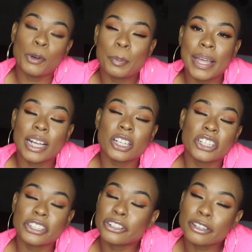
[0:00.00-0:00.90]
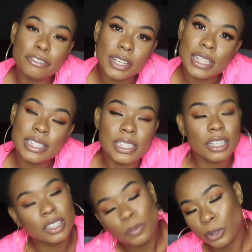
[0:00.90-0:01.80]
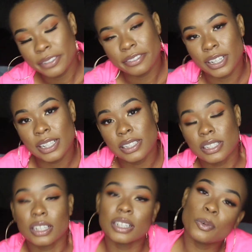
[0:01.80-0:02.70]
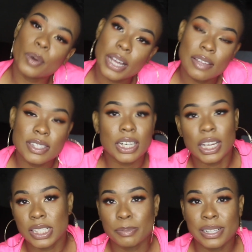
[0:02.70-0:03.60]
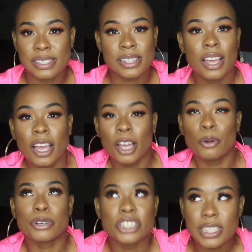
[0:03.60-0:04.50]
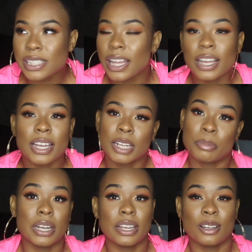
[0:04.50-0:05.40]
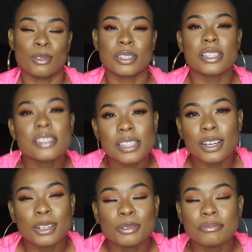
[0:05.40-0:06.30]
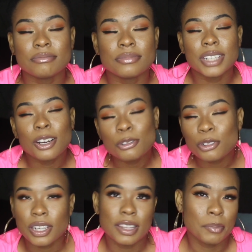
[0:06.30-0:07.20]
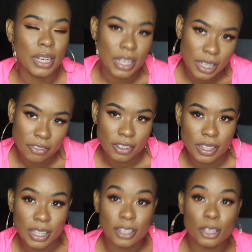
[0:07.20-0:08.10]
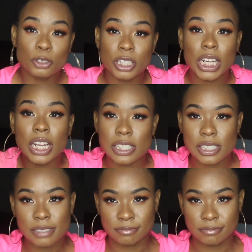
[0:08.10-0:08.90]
We make good girlfriends and good boyfriends and good wives and husbands. We're just like anybody else. So don't treat them any differently. Don't treat us